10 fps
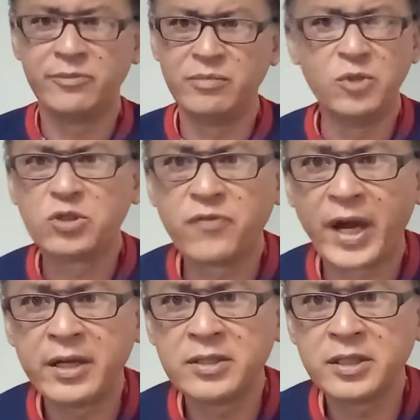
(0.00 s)
Looks fine,
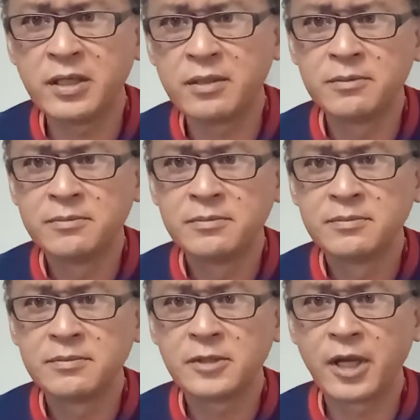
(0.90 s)
doesn't it?
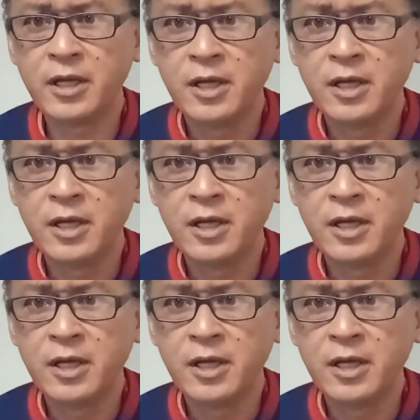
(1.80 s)
Okay,